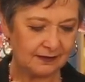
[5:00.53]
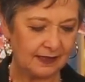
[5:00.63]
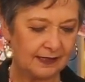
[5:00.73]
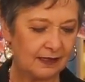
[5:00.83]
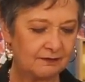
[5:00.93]

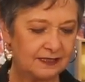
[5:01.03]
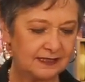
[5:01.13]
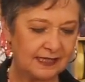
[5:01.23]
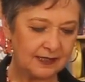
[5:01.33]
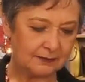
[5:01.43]
Cutting off a
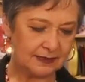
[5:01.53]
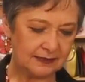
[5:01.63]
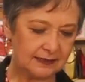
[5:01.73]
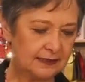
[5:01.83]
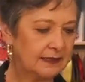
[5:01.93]

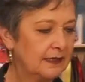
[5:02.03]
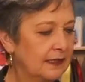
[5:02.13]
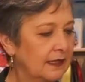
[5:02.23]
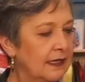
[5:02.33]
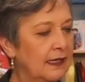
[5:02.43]
segment,
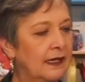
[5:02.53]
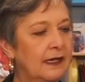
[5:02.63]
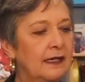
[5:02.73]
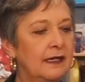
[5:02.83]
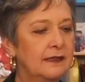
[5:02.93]

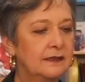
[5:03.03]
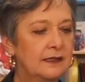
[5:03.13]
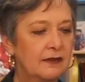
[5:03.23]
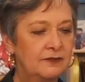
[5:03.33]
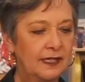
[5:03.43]

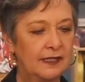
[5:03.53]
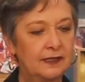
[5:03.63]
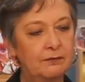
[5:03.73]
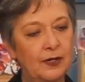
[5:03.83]
dovetailing